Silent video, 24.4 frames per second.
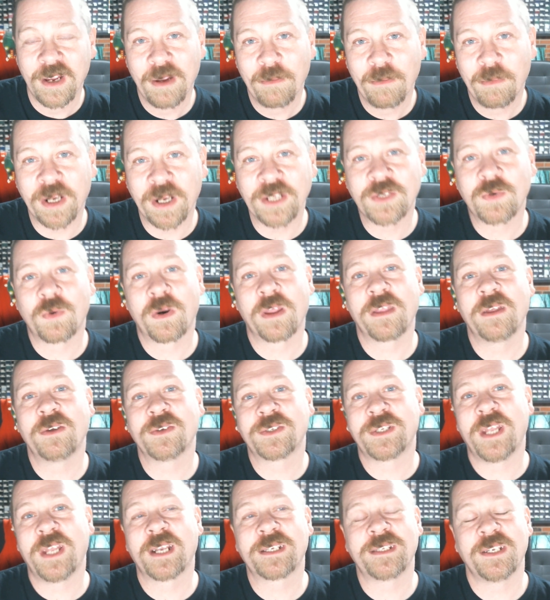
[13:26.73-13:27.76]
But it's one of those
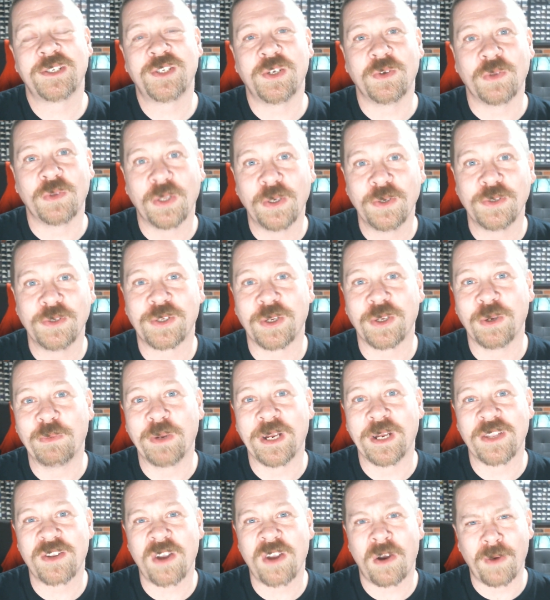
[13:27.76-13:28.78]
decks that you lose to, but
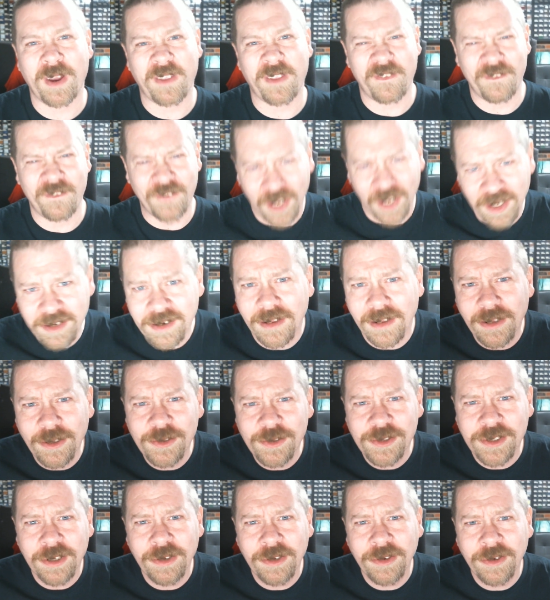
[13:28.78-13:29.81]
it's always fun to lose
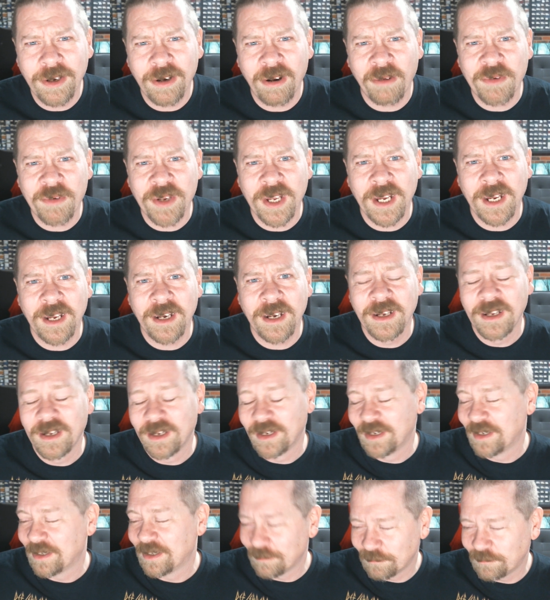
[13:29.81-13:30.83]
to. You know what I'm saying?
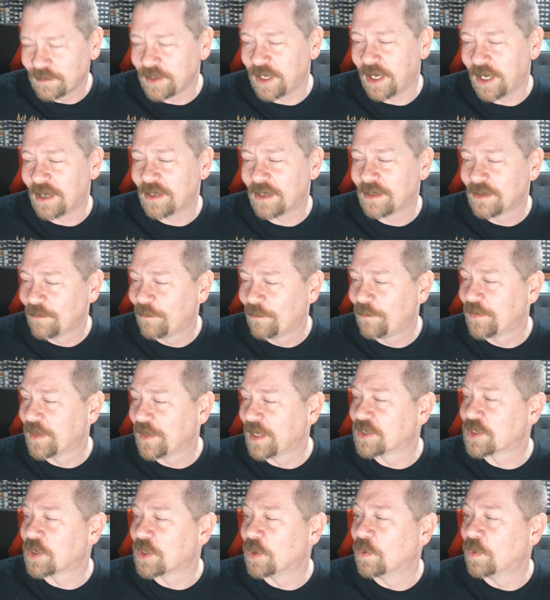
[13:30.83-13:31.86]
Yeah,
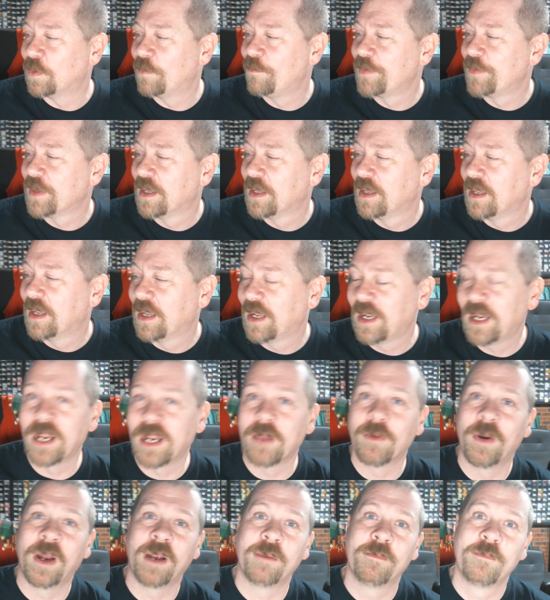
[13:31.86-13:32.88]
it's cool.
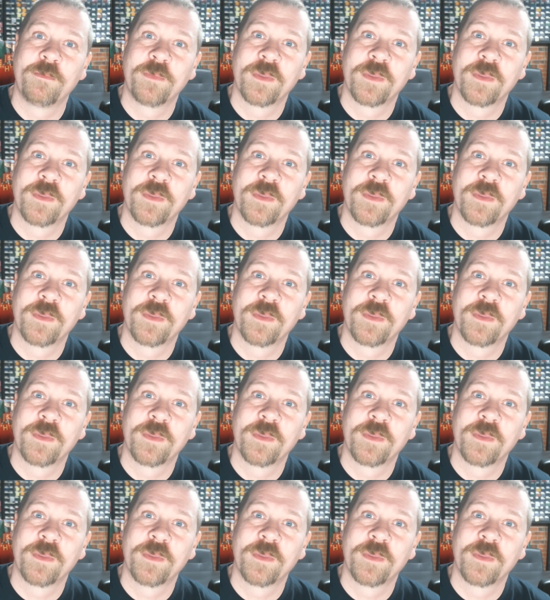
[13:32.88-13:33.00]
Anyway.